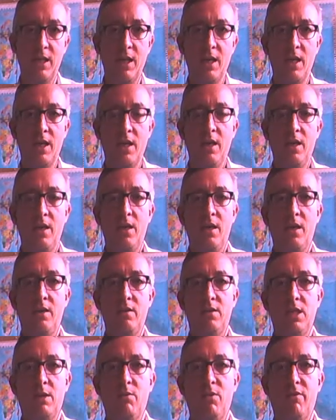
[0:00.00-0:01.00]
in some
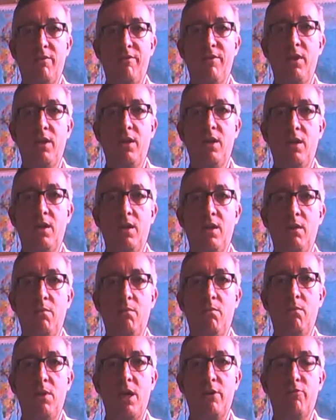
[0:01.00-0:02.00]
of the
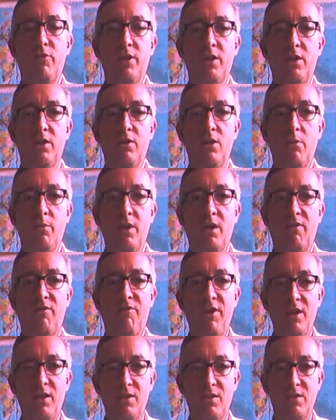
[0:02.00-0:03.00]
macroeconomic
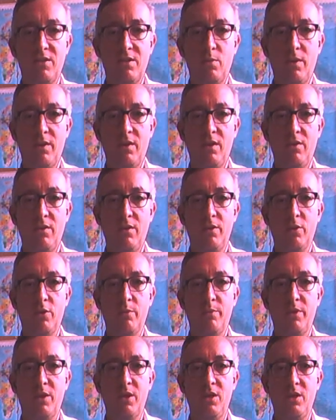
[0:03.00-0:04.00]
figures within the European
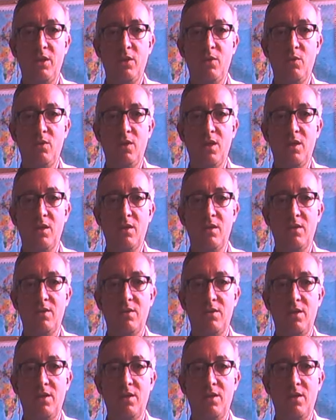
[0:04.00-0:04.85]
Union is that